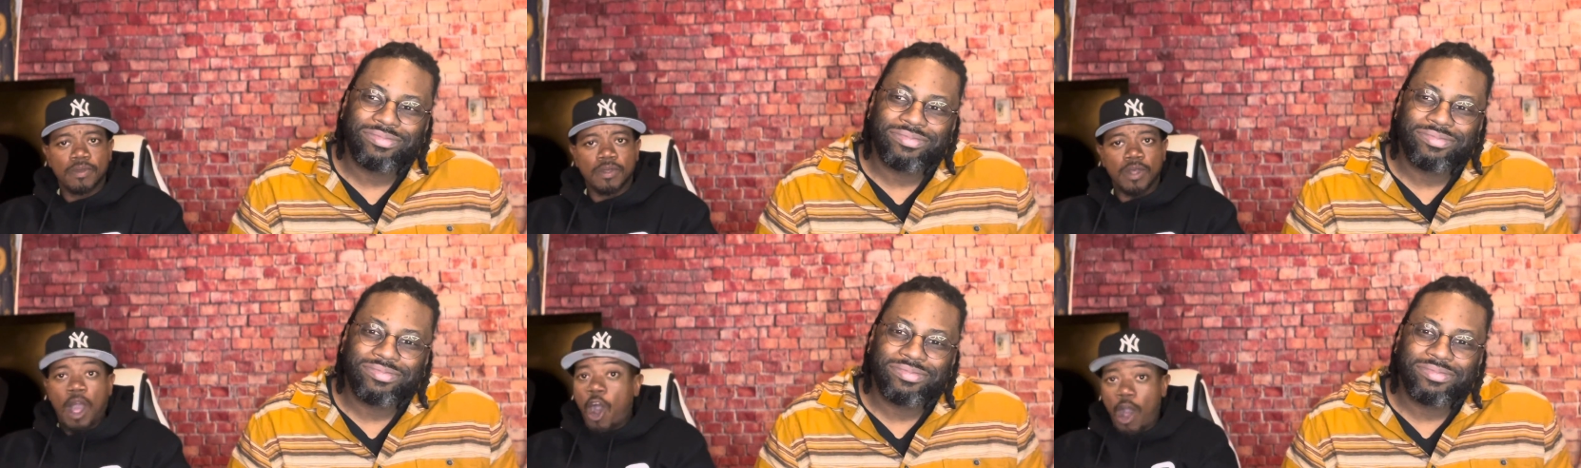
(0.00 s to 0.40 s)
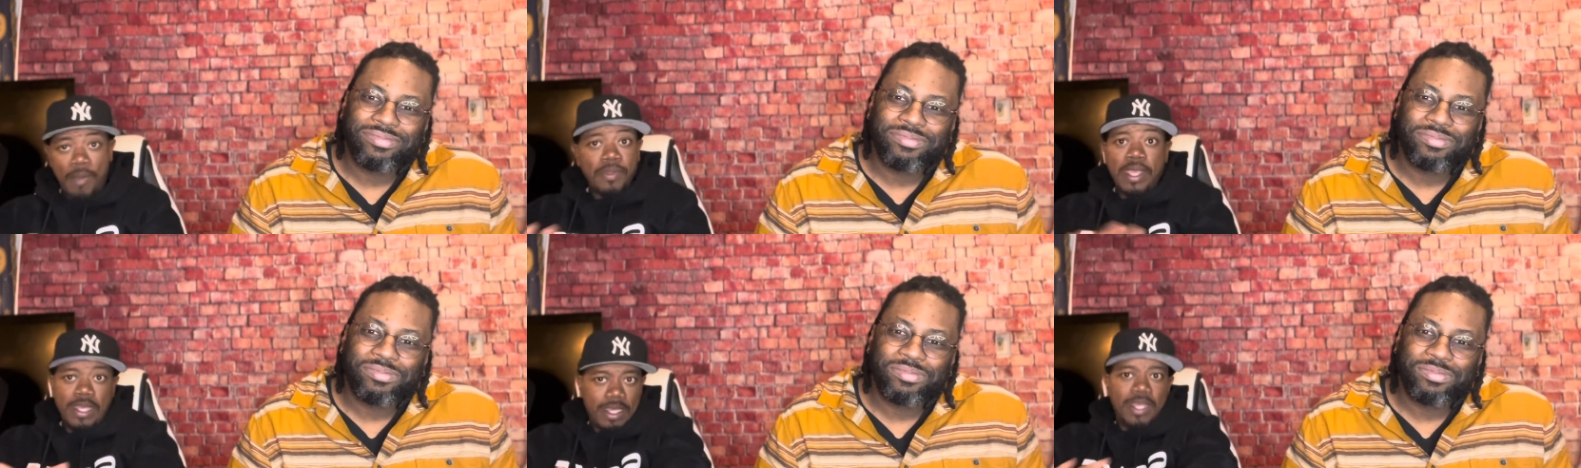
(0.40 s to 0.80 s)
Speaker 1: All,
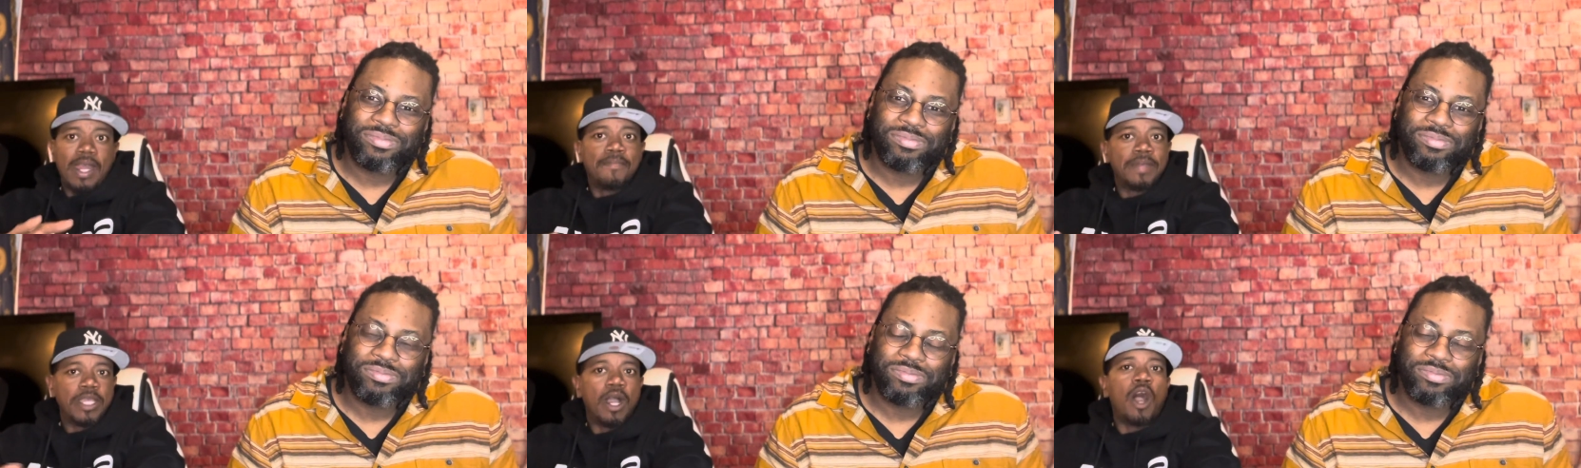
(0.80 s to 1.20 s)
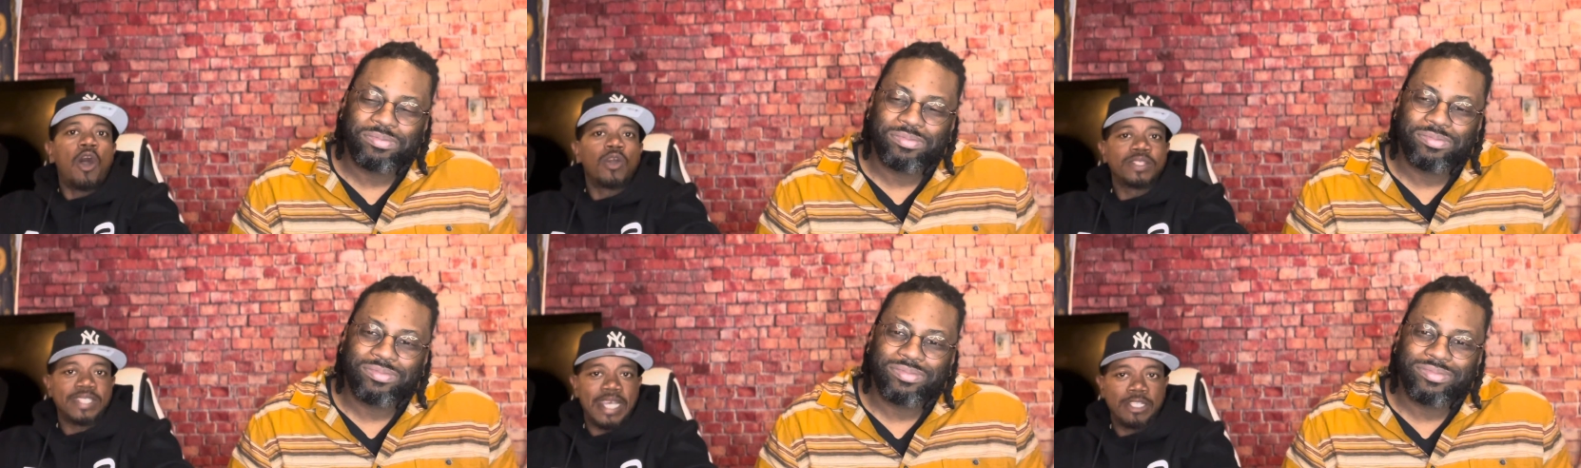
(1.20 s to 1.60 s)
and, and I mean all
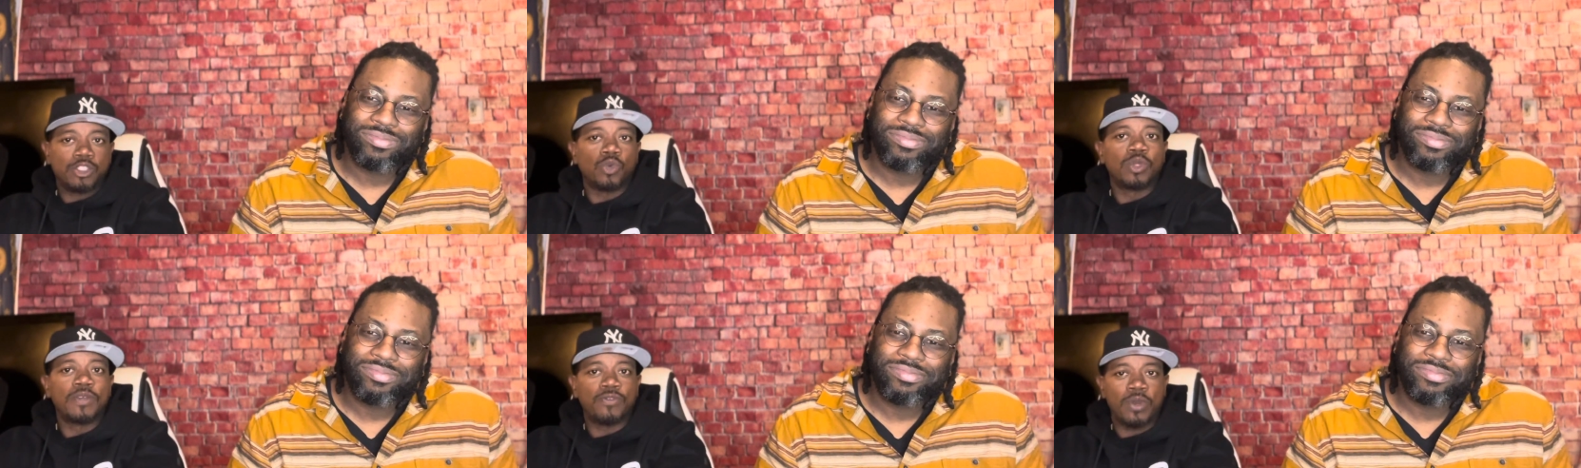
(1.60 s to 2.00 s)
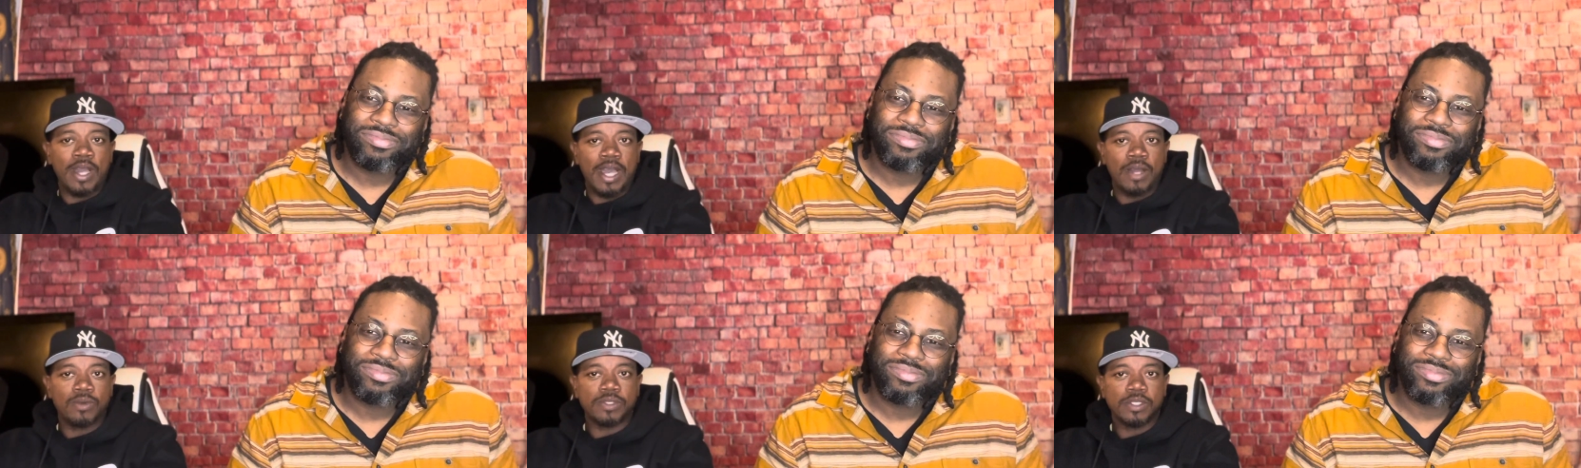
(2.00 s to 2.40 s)
the time, 24
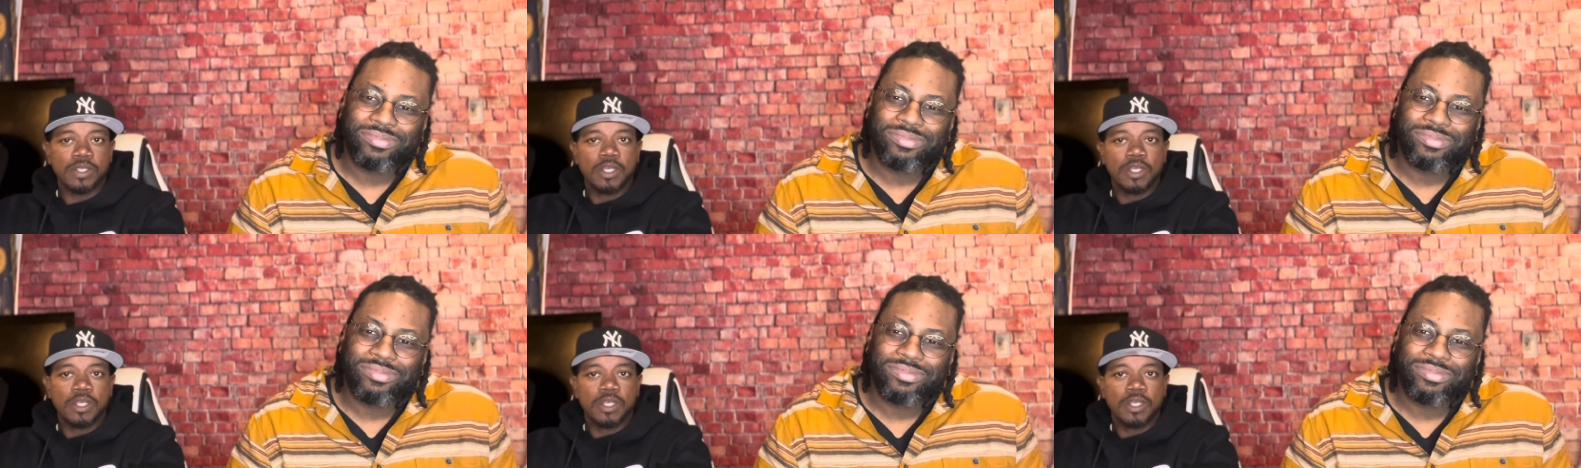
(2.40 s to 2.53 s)
hours.